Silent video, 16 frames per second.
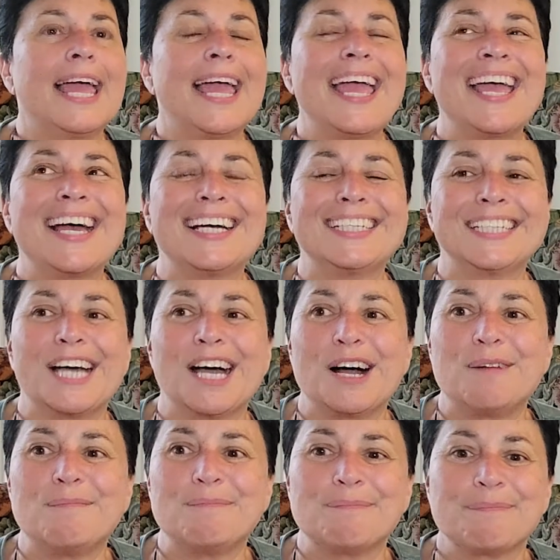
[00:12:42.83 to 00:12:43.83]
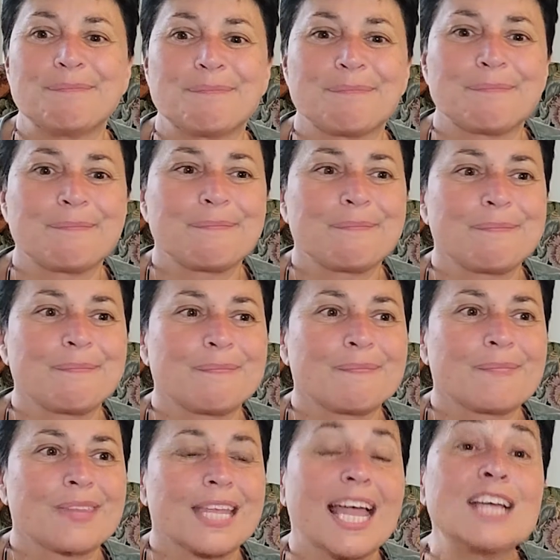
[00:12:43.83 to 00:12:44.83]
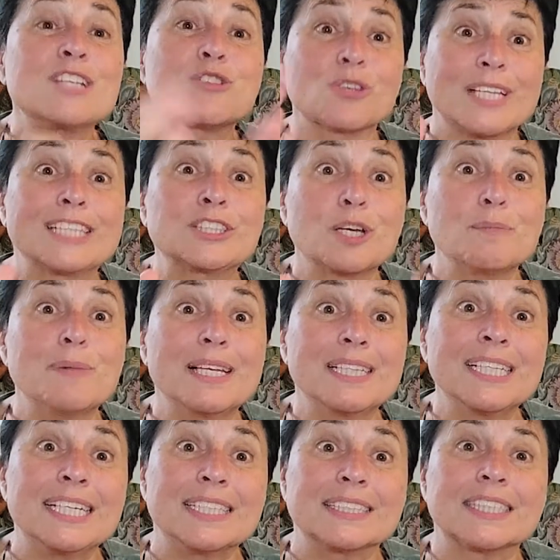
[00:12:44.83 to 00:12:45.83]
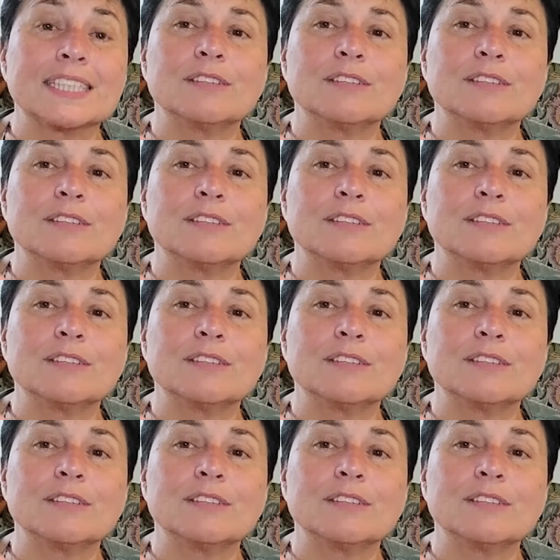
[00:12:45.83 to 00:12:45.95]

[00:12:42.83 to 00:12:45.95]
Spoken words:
And so that's on my list.